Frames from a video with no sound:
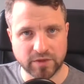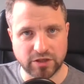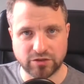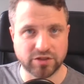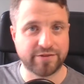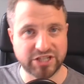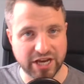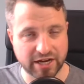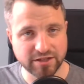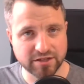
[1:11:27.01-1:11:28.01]
you just have a
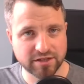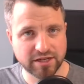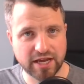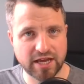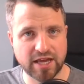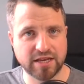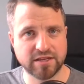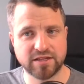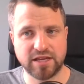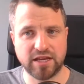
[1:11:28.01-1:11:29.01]
challenge and